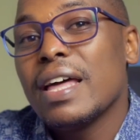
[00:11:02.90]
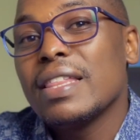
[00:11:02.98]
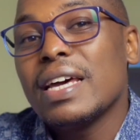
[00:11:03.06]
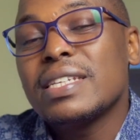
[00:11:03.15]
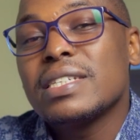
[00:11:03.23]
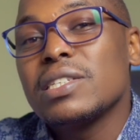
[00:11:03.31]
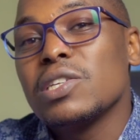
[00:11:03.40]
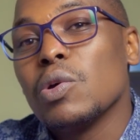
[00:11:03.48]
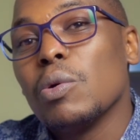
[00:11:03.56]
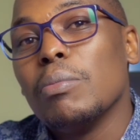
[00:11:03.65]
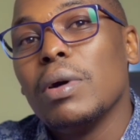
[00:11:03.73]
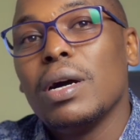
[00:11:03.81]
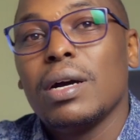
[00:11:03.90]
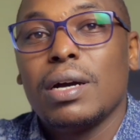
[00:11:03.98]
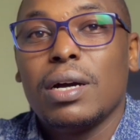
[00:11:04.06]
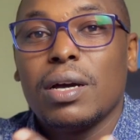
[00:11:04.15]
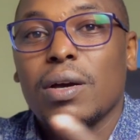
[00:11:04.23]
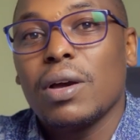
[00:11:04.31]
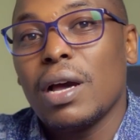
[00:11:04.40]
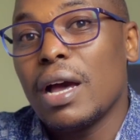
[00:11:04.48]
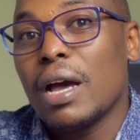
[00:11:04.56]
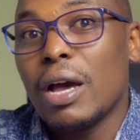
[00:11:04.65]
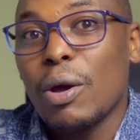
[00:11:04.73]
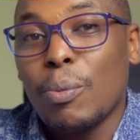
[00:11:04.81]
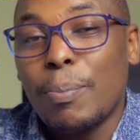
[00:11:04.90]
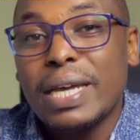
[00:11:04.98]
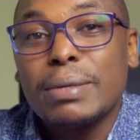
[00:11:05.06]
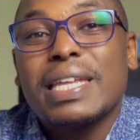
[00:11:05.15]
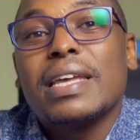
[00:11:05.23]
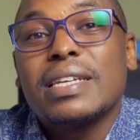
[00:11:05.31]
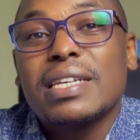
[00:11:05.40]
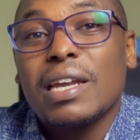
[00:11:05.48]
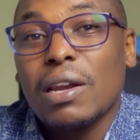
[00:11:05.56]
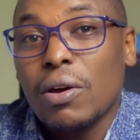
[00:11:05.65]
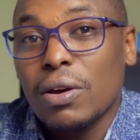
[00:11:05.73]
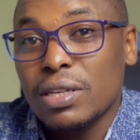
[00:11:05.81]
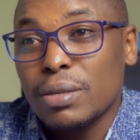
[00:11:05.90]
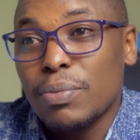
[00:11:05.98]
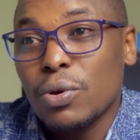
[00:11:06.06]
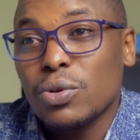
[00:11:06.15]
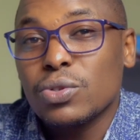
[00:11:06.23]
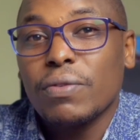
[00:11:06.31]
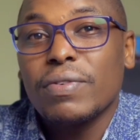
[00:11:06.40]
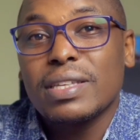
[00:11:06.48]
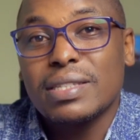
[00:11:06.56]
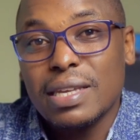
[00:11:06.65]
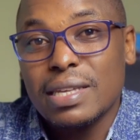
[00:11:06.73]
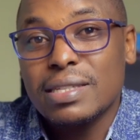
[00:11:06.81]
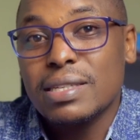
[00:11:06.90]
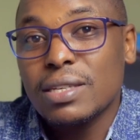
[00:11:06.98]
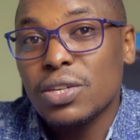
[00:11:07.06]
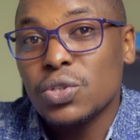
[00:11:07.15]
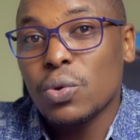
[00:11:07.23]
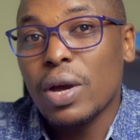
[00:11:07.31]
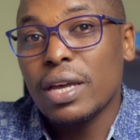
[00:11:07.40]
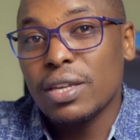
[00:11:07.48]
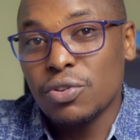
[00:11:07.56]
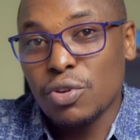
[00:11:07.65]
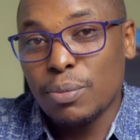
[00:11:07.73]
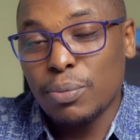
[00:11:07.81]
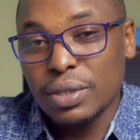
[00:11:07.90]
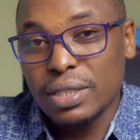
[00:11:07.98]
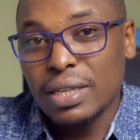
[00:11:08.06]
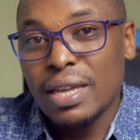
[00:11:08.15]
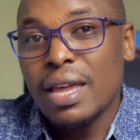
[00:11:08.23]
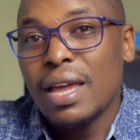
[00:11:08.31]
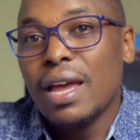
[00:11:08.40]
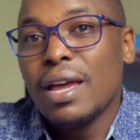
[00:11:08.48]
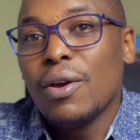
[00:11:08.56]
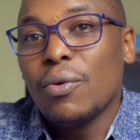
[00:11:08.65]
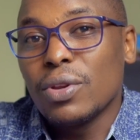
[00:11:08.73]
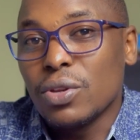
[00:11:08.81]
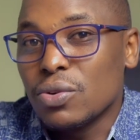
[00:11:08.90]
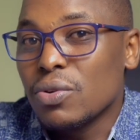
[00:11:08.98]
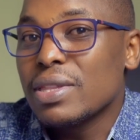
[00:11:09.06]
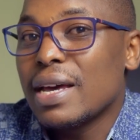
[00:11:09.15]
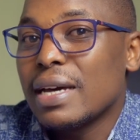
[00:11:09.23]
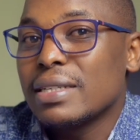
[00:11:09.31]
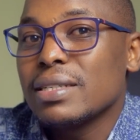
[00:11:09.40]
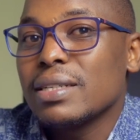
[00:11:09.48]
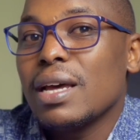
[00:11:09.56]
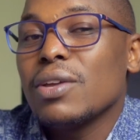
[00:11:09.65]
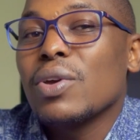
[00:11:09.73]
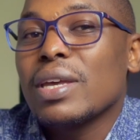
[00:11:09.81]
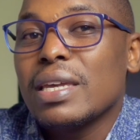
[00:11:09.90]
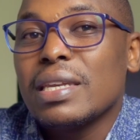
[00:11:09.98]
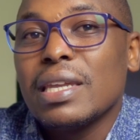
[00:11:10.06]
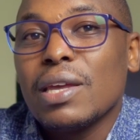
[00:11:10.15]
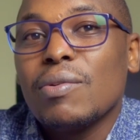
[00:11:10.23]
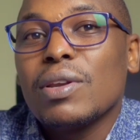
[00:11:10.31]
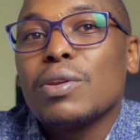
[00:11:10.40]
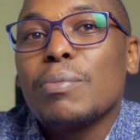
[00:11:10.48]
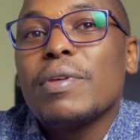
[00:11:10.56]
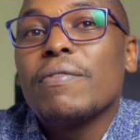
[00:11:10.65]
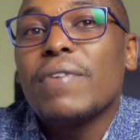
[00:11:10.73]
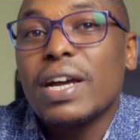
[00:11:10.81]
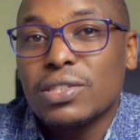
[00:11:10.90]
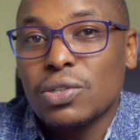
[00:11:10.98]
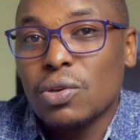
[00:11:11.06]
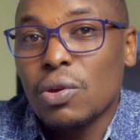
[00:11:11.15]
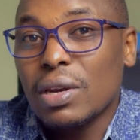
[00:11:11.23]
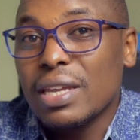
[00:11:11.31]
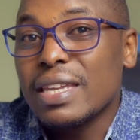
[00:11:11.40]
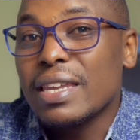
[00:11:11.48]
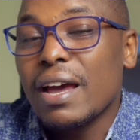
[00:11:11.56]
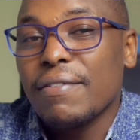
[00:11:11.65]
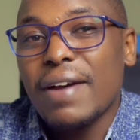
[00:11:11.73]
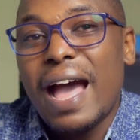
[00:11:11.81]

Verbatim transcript: That tube might get clogged because of excess sugar in your body. When you do that, your kidney will not be functional enough.